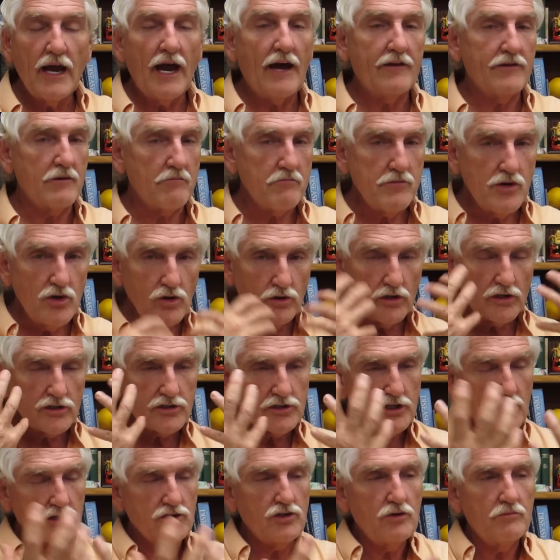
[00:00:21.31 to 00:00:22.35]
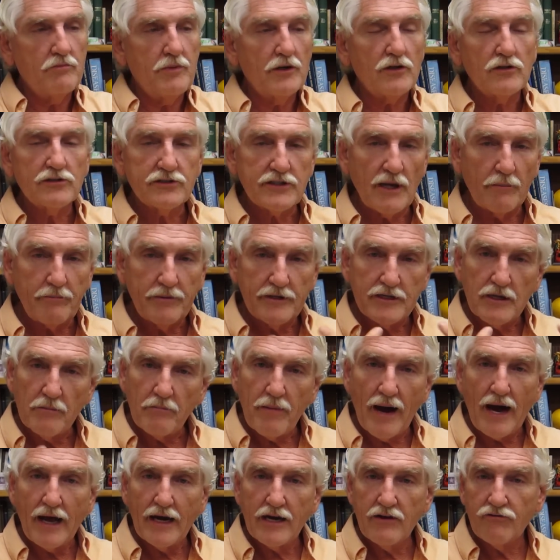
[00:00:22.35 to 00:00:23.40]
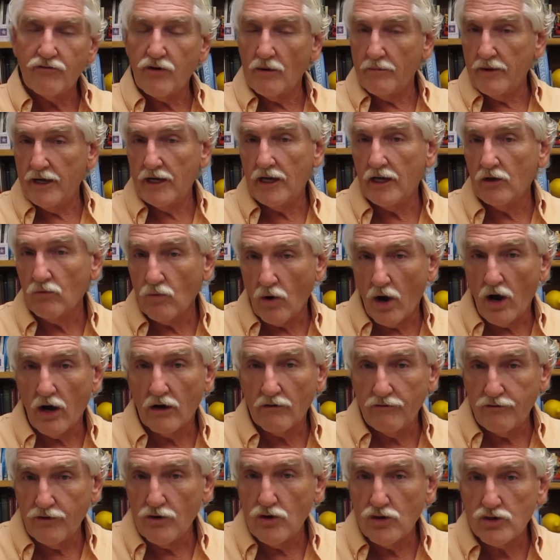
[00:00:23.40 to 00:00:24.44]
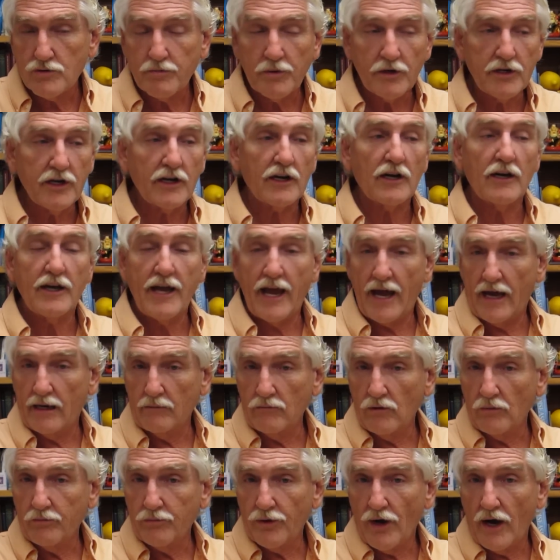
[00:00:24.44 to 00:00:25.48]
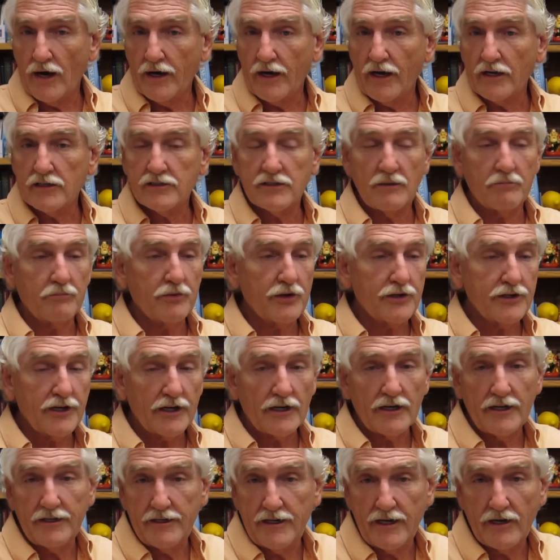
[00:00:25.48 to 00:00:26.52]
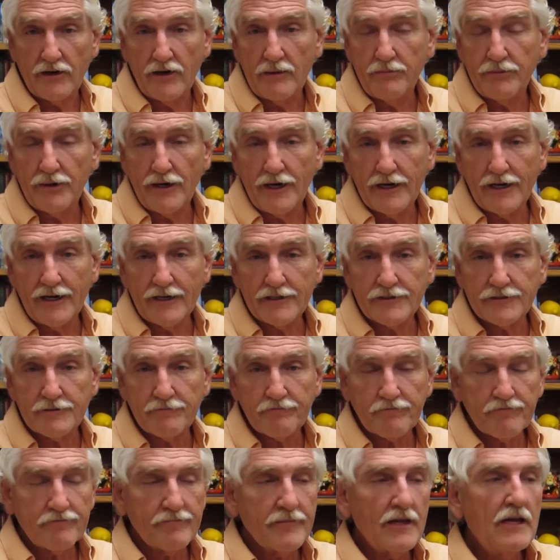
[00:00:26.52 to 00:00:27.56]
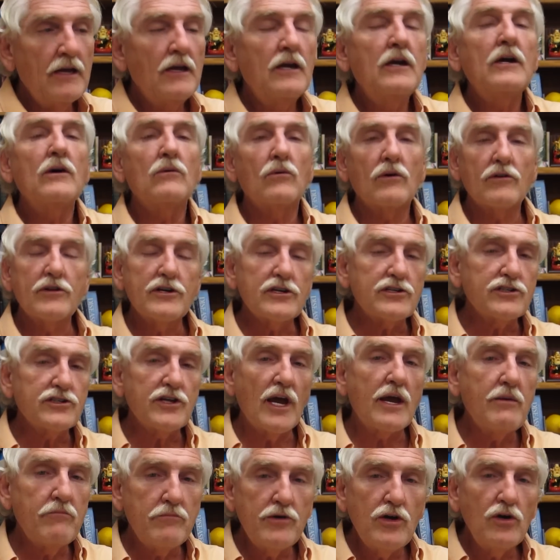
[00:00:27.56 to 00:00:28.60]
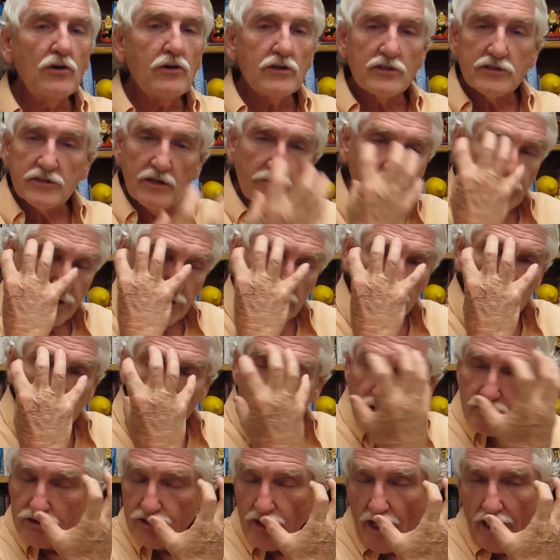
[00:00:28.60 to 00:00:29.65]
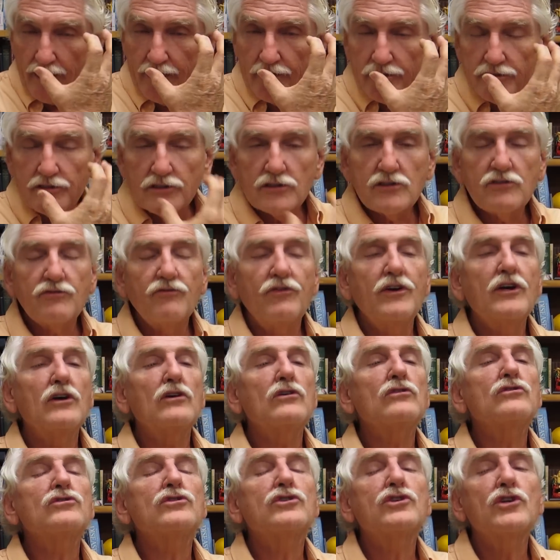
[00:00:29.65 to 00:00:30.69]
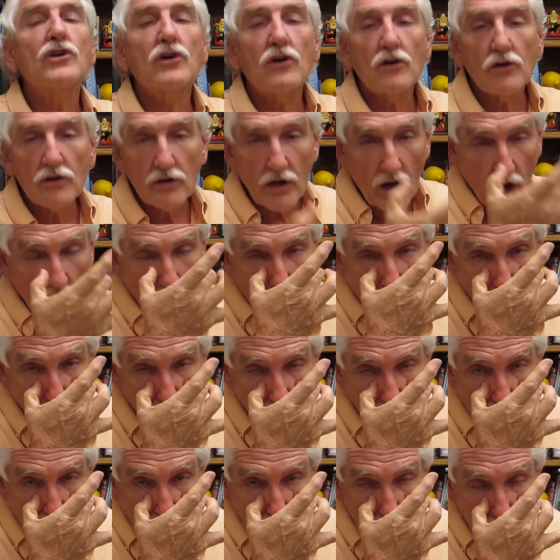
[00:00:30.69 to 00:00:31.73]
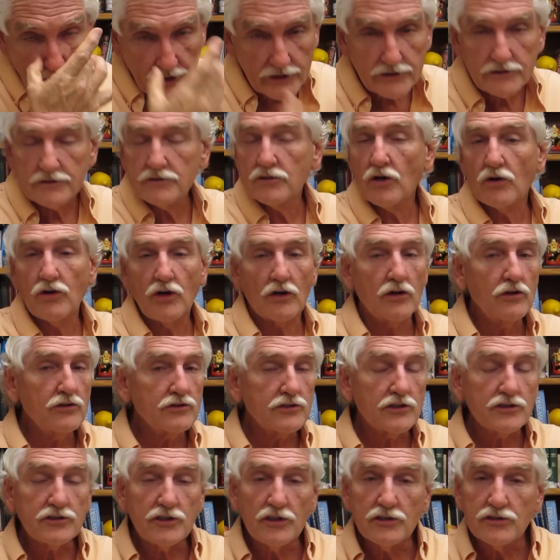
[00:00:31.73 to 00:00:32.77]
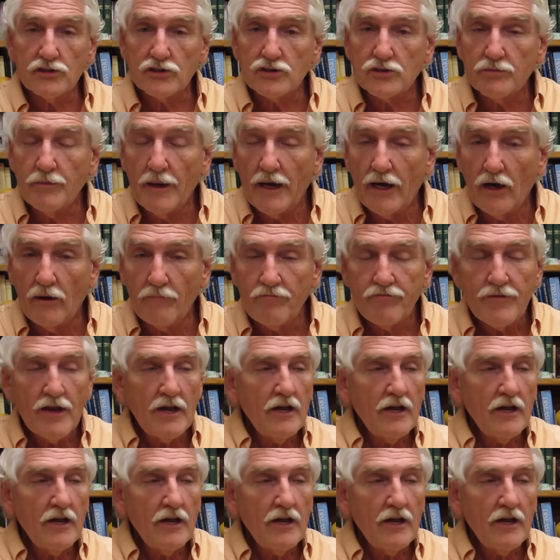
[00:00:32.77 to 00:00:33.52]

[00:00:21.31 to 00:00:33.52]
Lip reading: and the mucus that you builds up in the body from eating wrong foods, particularly animal products and particularly dairy products. Well, this same mucus that fills your sinuses fills your olfactories, so you lose the sense of smell.